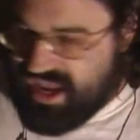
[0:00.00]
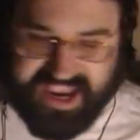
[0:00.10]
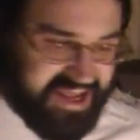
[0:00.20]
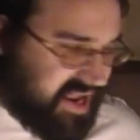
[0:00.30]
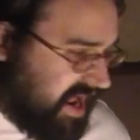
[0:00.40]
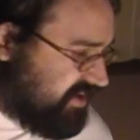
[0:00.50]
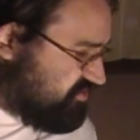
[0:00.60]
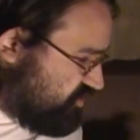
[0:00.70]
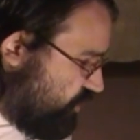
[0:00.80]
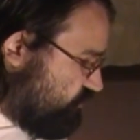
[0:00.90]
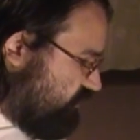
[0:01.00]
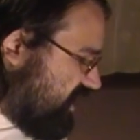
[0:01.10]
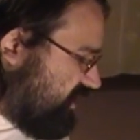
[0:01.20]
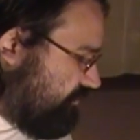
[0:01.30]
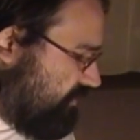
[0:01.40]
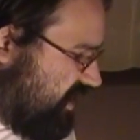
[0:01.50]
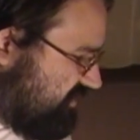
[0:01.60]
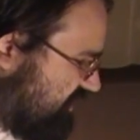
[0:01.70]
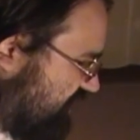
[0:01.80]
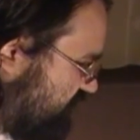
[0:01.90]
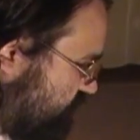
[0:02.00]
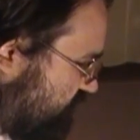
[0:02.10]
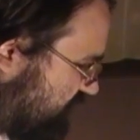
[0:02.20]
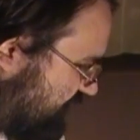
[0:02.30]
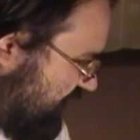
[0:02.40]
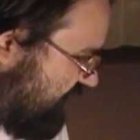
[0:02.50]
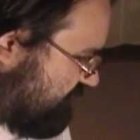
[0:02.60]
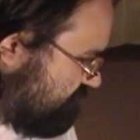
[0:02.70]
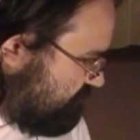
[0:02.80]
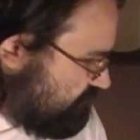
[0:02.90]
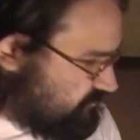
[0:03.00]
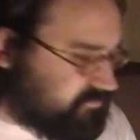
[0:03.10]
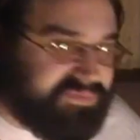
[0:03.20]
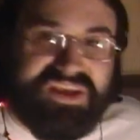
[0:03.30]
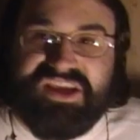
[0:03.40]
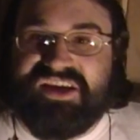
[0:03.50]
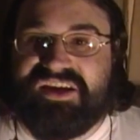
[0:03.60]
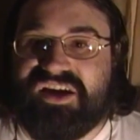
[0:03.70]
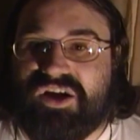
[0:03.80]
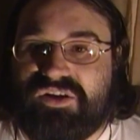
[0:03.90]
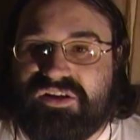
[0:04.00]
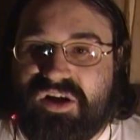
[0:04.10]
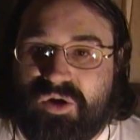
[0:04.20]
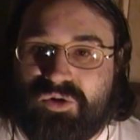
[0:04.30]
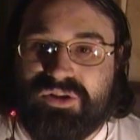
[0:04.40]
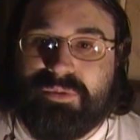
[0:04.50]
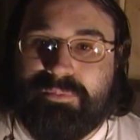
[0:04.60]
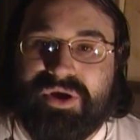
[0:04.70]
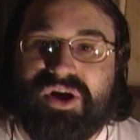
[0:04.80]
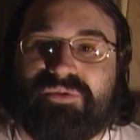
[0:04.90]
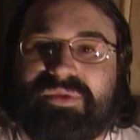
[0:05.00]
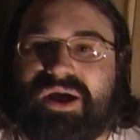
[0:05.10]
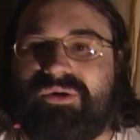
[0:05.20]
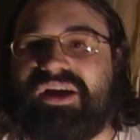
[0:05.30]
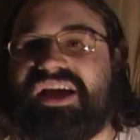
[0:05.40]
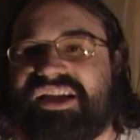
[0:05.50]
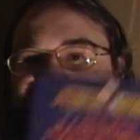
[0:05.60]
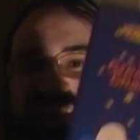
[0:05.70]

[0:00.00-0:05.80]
And I don't recommend that you get the old Paramount